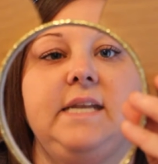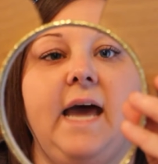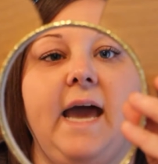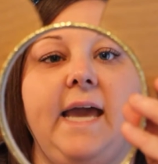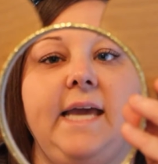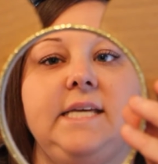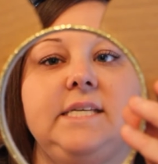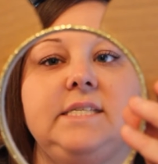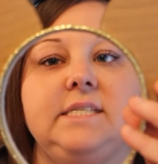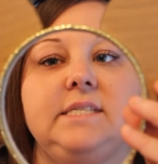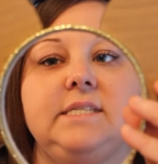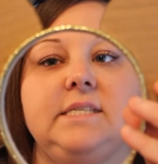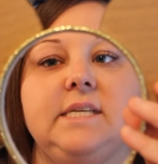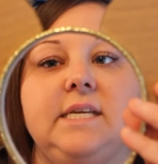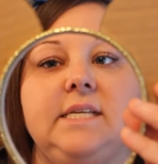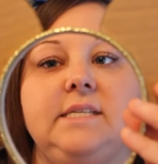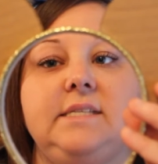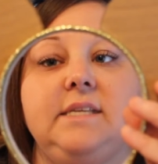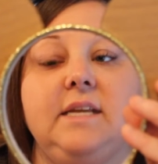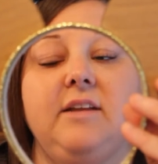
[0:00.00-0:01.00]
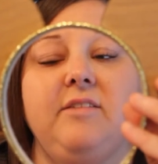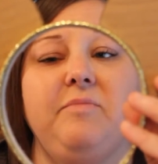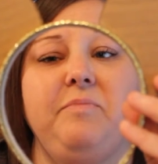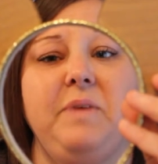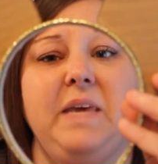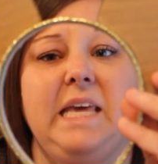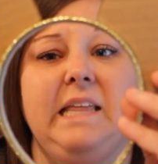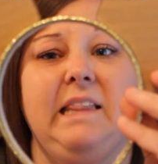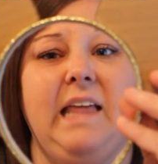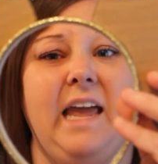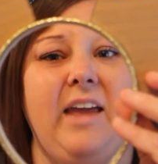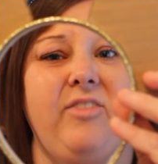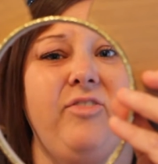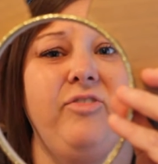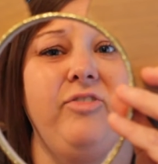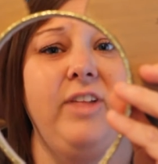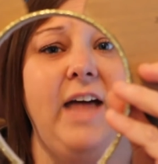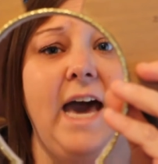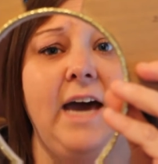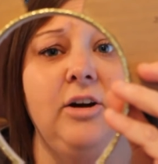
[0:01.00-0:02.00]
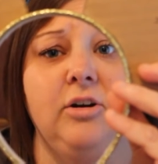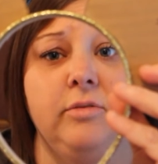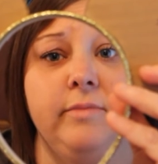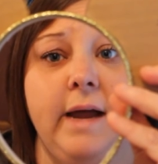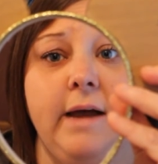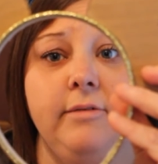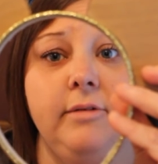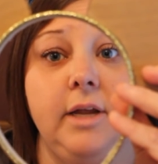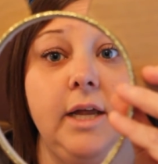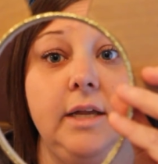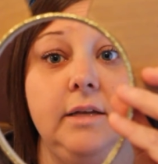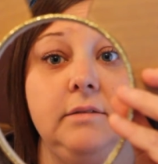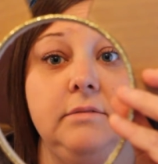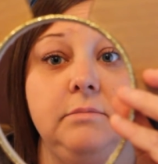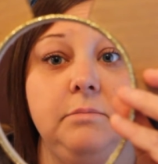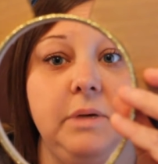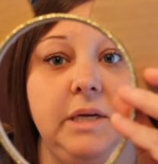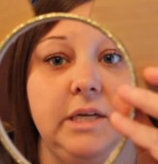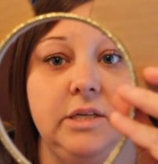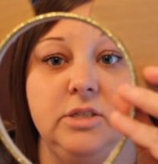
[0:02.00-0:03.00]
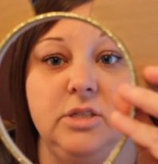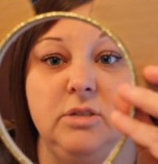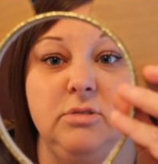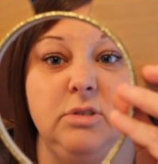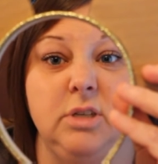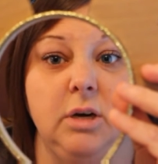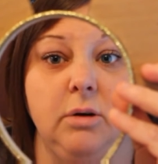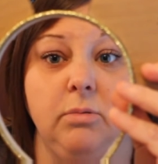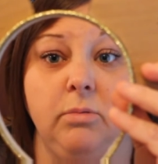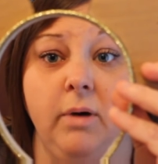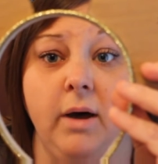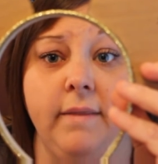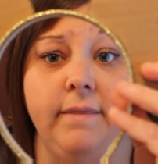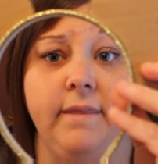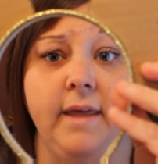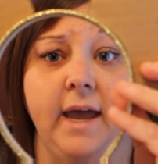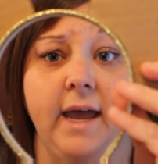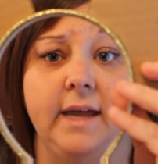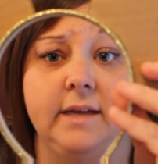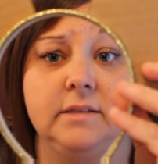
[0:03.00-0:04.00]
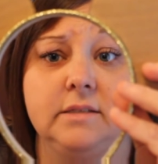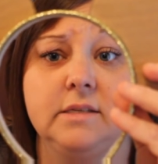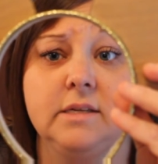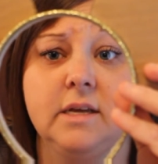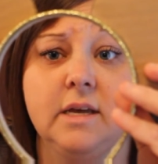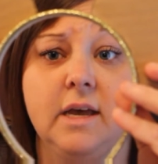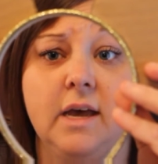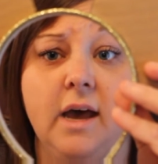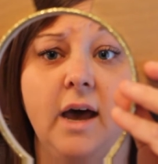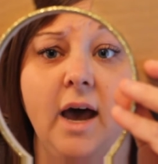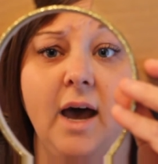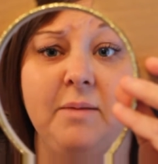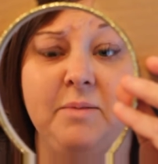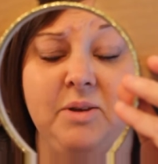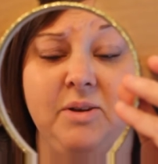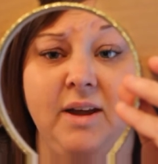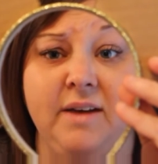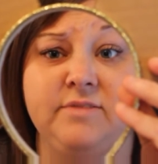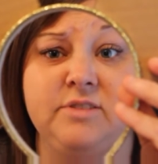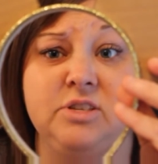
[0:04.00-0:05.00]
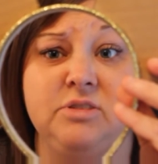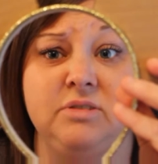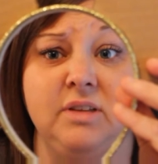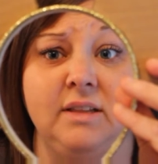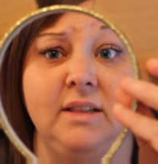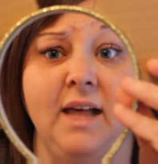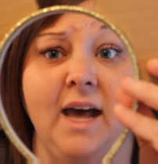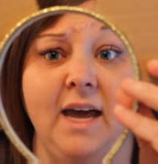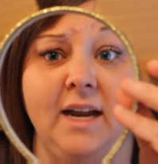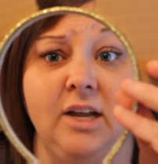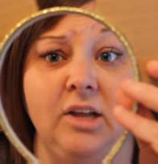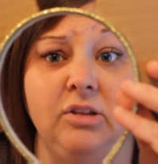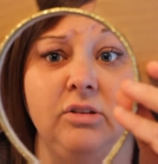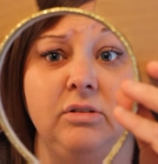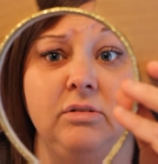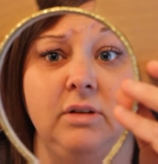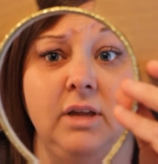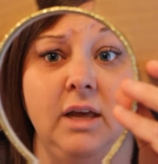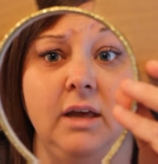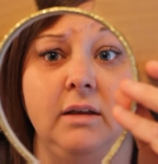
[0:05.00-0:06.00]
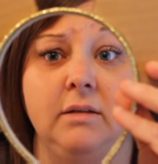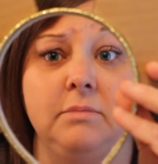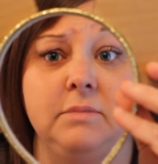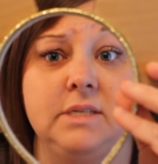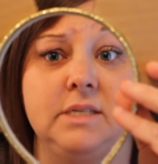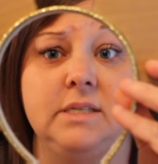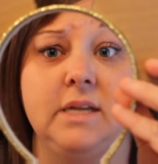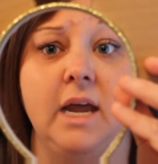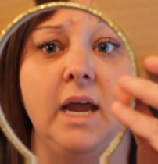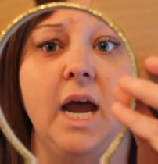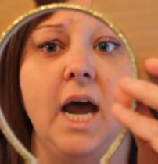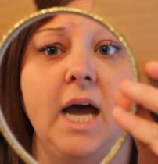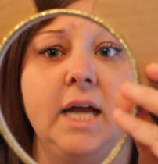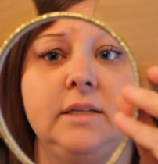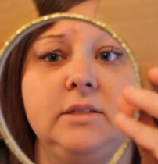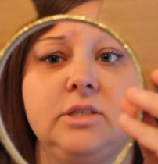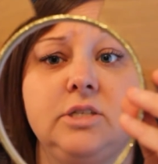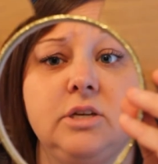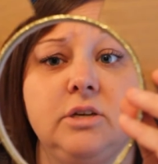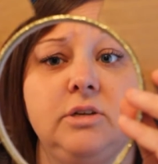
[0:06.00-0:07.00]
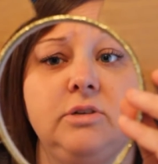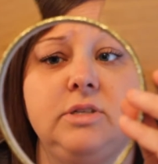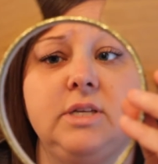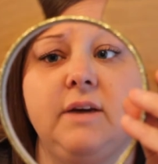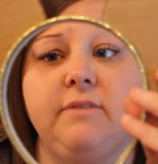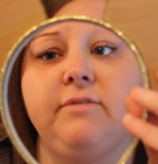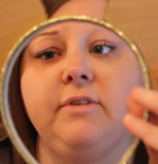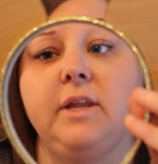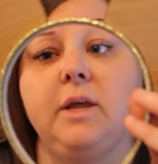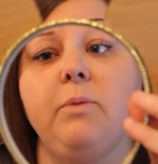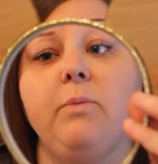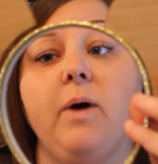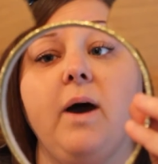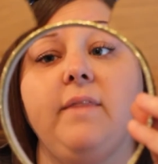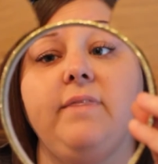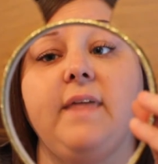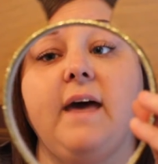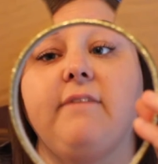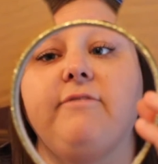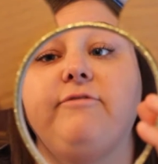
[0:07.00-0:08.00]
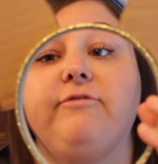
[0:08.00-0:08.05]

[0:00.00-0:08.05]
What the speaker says: nice instead of being like flat or rounded, because you don't want that. You'd have to use a lot of glue to get them to stay on. So you definitely want that